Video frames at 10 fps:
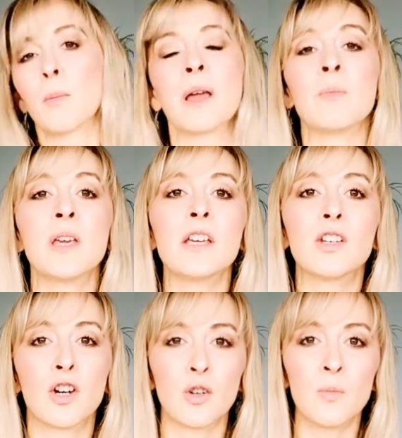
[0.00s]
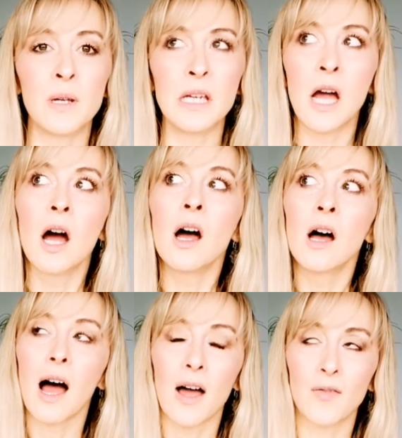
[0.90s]
Maybe it could be,
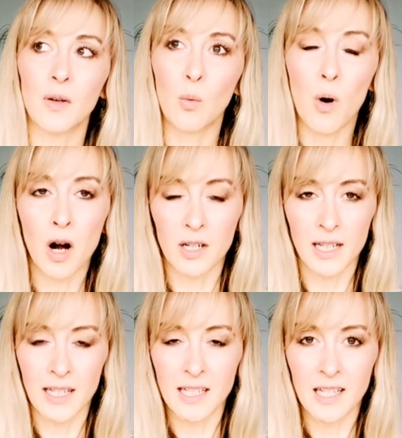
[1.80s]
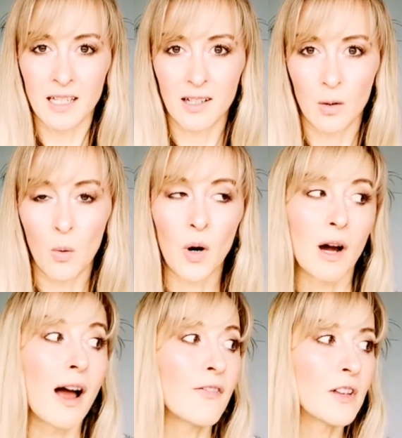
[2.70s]
I feel worried,
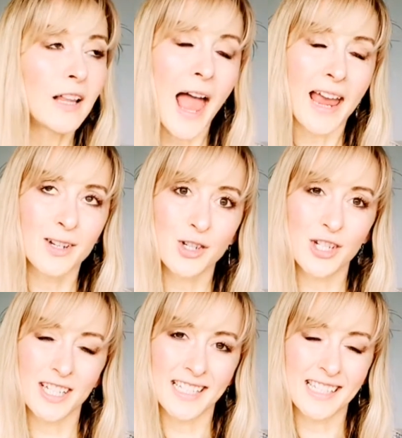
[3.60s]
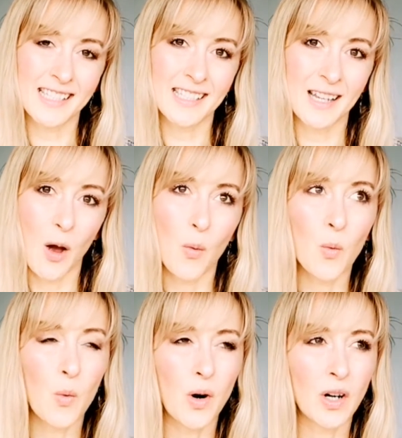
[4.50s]
or I feel anxious,
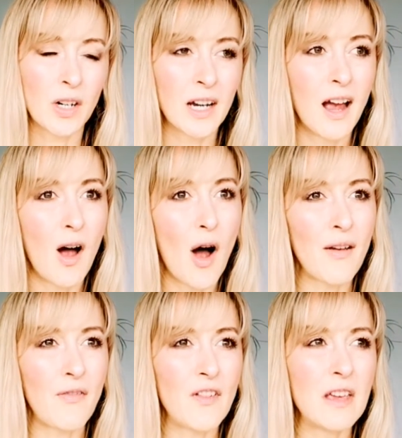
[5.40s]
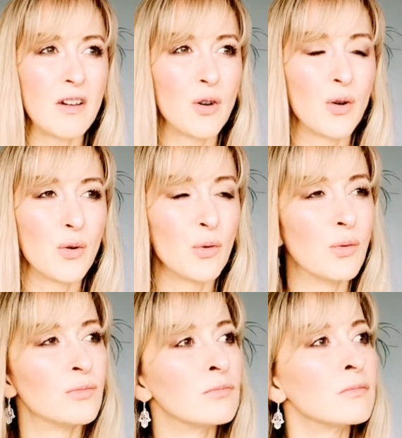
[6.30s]
or I feel